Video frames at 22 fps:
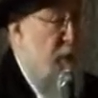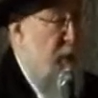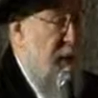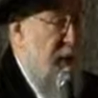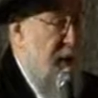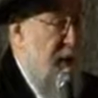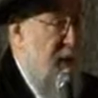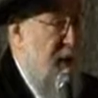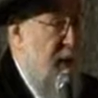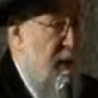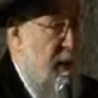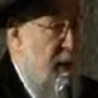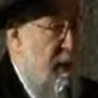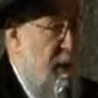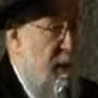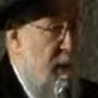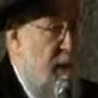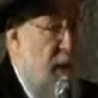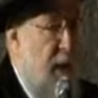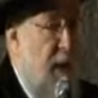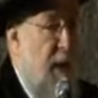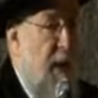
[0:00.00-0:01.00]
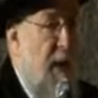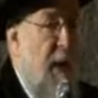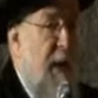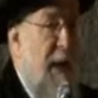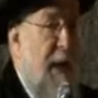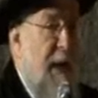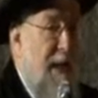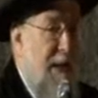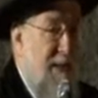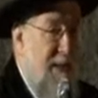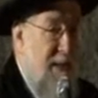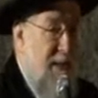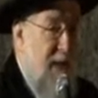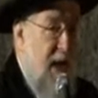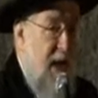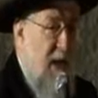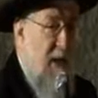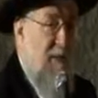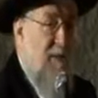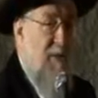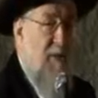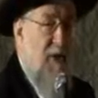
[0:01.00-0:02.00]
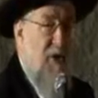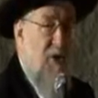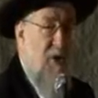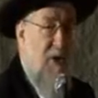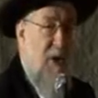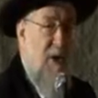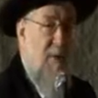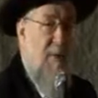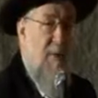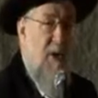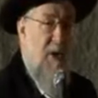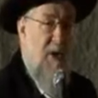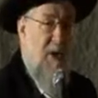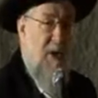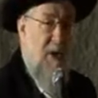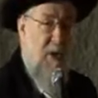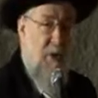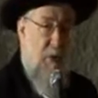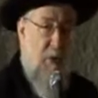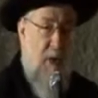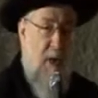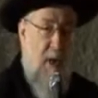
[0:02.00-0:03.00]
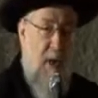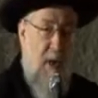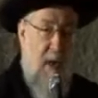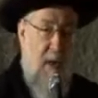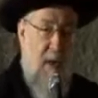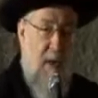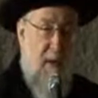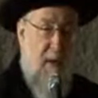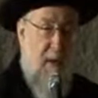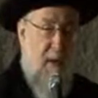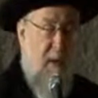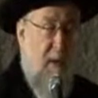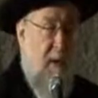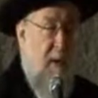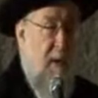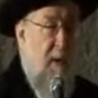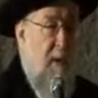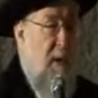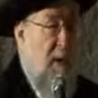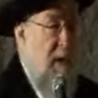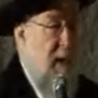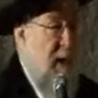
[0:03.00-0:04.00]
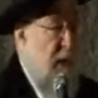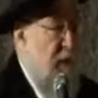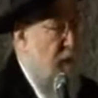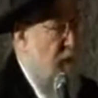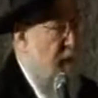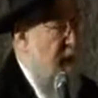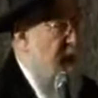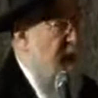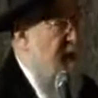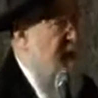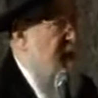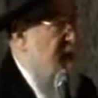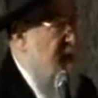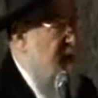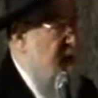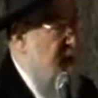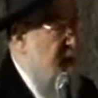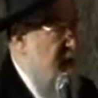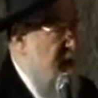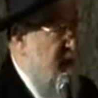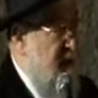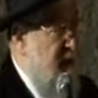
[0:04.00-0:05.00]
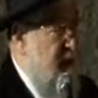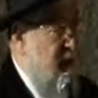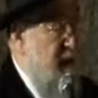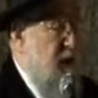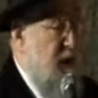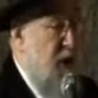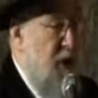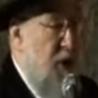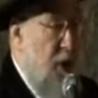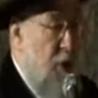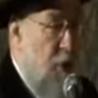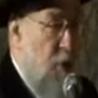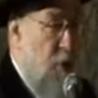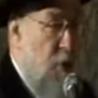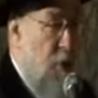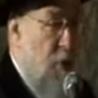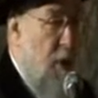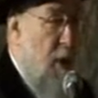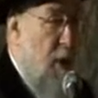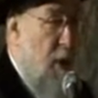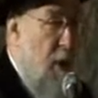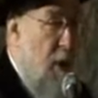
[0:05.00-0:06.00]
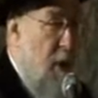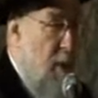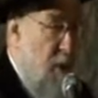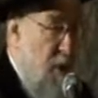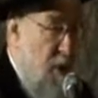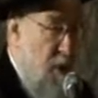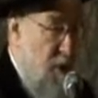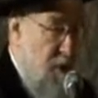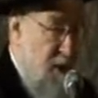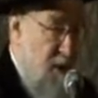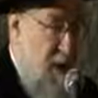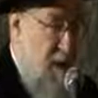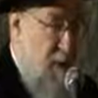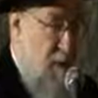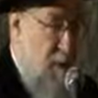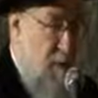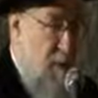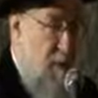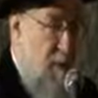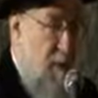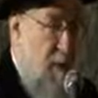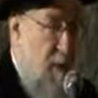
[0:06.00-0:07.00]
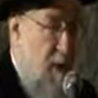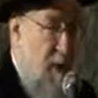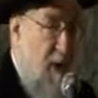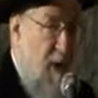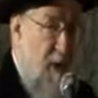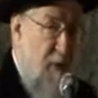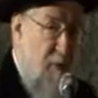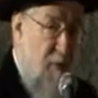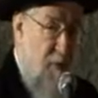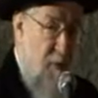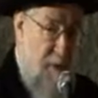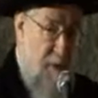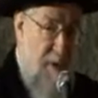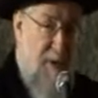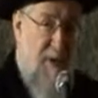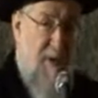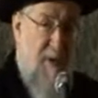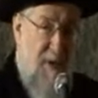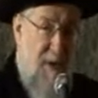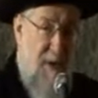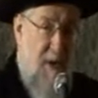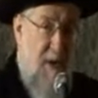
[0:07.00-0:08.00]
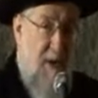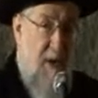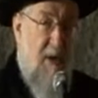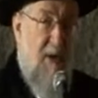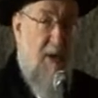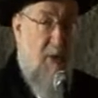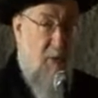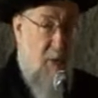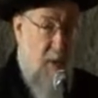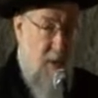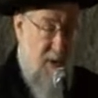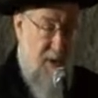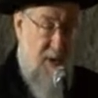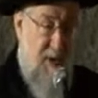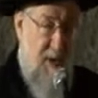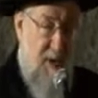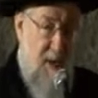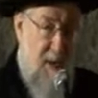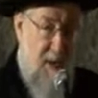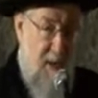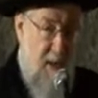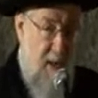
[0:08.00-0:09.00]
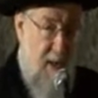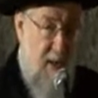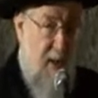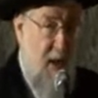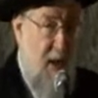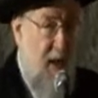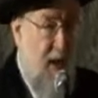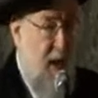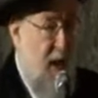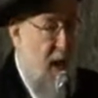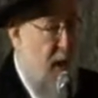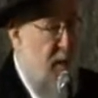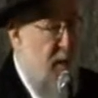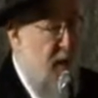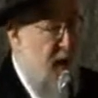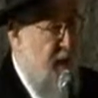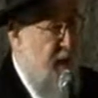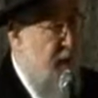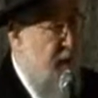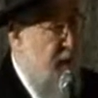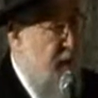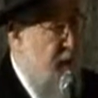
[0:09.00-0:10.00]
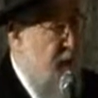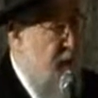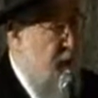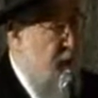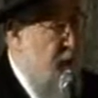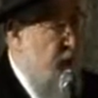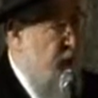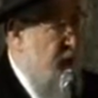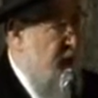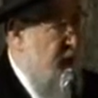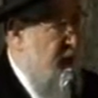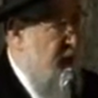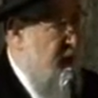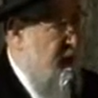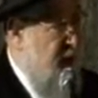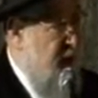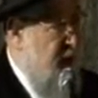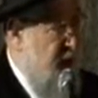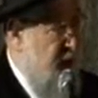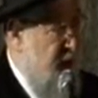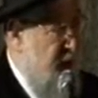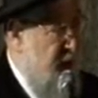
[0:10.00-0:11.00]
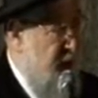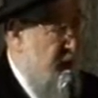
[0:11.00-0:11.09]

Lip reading: or a son, as Yad Vashem is doing it in a great success in the new museum. If you didn't see it, you will see in the coming future 3